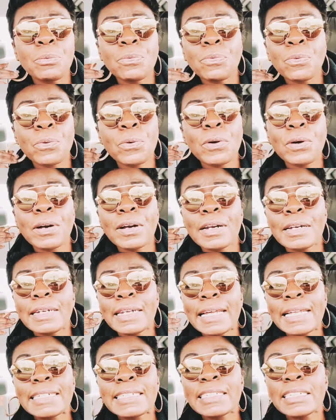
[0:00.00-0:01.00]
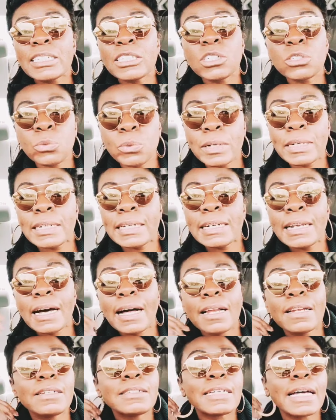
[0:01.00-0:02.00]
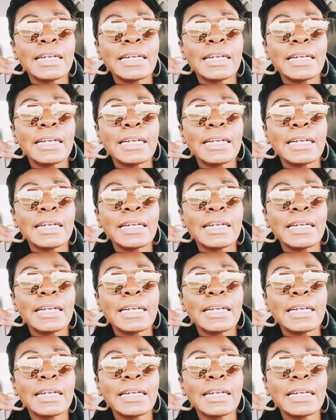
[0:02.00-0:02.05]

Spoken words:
for less than $20,